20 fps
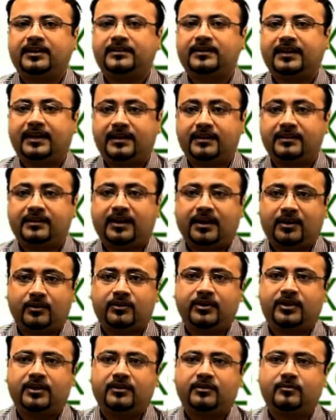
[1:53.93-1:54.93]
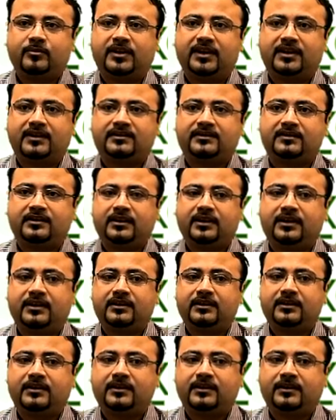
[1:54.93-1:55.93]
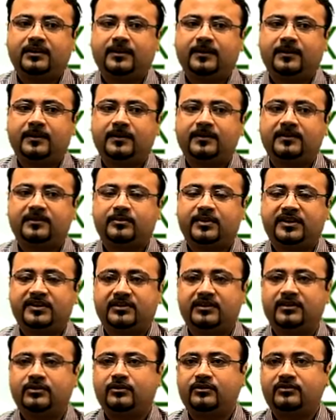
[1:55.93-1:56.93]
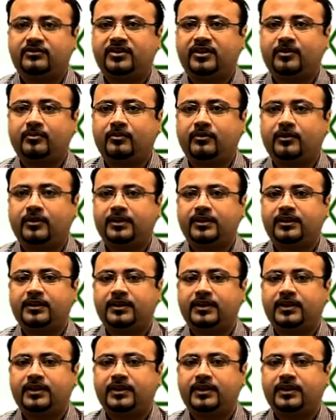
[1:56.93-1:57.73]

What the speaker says: talent out here in Pakistan, especially on SharePoint,